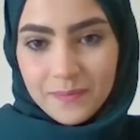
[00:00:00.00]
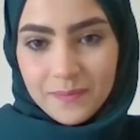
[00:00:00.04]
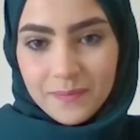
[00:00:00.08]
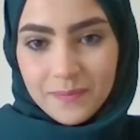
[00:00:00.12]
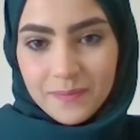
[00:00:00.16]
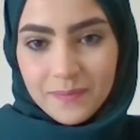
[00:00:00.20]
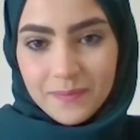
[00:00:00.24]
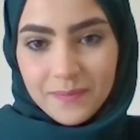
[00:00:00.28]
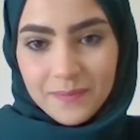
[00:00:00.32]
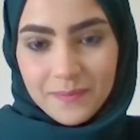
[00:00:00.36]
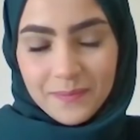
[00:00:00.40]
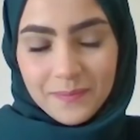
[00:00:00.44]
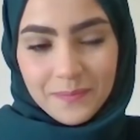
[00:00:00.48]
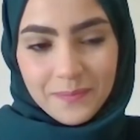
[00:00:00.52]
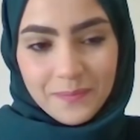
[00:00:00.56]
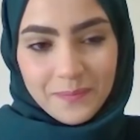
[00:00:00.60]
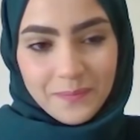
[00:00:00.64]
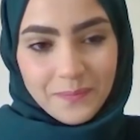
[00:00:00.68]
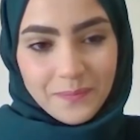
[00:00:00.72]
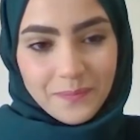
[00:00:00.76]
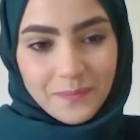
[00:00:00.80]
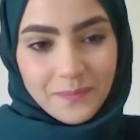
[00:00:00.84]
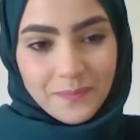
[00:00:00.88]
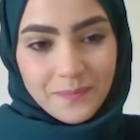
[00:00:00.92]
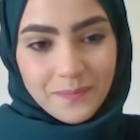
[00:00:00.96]

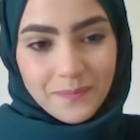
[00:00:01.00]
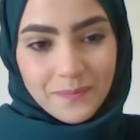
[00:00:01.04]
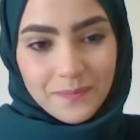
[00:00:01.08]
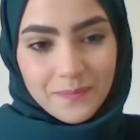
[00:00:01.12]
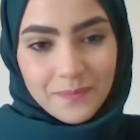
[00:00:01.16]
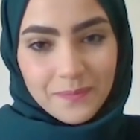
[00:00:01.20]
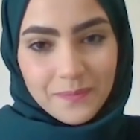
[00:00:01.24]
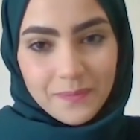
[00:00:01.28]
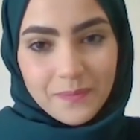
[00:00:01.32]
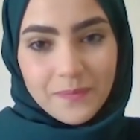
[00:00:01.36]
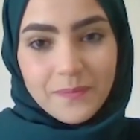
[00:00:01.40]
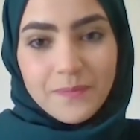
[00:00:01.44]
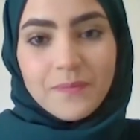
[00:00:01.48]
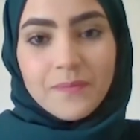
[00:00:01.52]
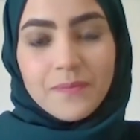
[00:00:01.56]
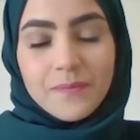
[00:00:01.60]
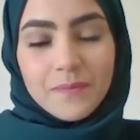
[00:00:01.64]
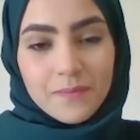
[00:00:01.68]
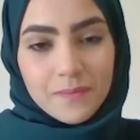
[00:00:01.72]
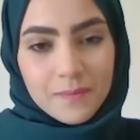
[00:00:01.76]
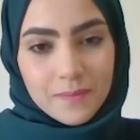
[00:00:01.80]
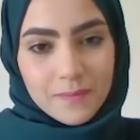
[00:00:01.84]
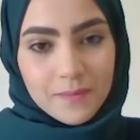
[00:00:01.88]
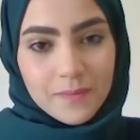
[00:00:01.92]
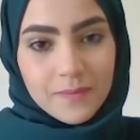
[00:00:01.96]

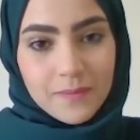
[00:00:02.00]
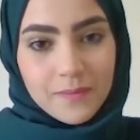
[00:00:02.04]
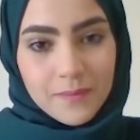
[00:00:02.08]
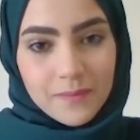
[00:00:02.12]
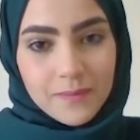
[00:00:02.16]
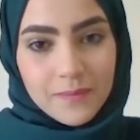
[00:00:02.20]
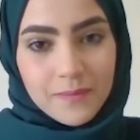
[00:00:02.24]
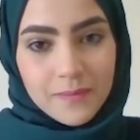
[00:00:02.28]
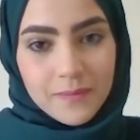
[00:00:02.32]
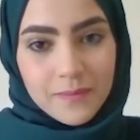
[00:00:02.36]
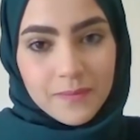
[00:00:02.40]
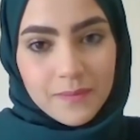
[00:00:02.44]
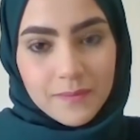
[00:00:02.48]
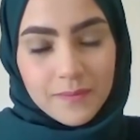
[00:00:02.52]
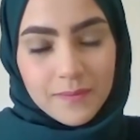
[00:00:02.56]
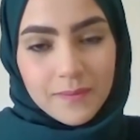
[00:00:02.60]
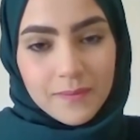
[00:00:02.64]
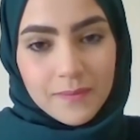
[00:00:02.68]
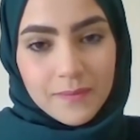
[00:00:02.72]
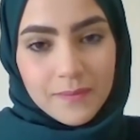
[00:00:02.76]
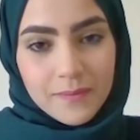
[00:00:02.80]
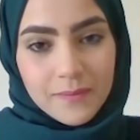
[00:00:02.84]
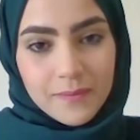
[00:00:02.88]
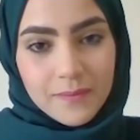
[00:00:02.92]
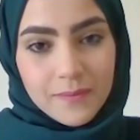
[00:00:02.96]

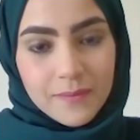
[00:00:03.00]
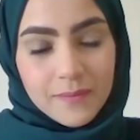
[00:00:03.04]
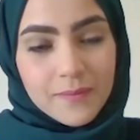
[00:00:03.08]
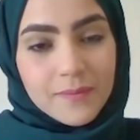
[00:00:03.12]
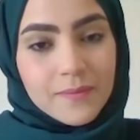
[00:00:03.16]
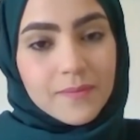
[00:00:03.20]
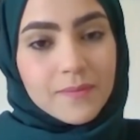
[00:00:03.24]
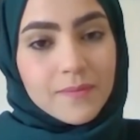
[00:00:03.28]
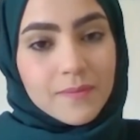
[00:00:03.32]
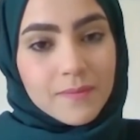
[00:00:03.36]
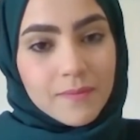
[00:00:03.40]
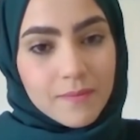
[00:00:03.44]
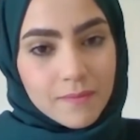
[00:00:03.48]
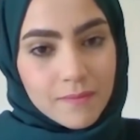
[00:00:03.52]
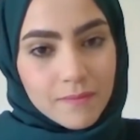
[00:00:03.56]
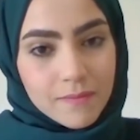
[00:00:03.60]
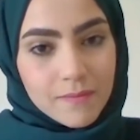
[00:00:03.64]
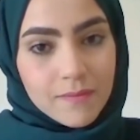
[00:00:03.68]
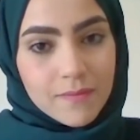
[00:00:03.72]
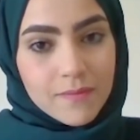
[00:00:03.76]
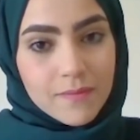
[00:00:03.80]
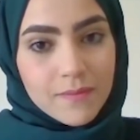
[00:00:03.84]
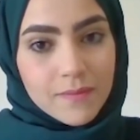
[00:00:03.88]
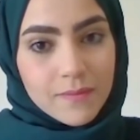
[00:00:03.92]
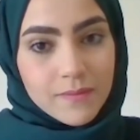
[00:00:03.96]

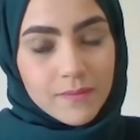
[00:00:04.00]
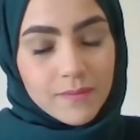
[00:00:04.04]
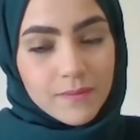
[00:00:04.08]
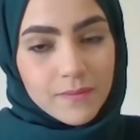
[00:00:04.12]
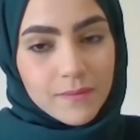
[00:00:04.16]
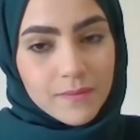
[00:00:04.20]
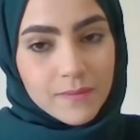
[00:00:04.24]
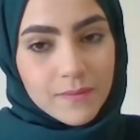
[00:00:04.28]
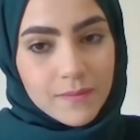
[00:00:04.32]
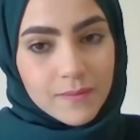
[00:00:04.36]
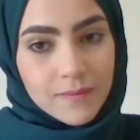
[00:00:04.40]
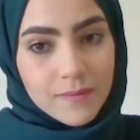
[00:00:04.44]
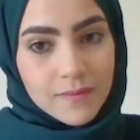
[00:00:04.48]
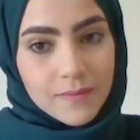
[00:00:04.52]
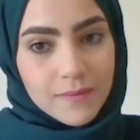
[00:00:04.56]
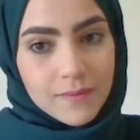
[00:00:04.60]
(silent)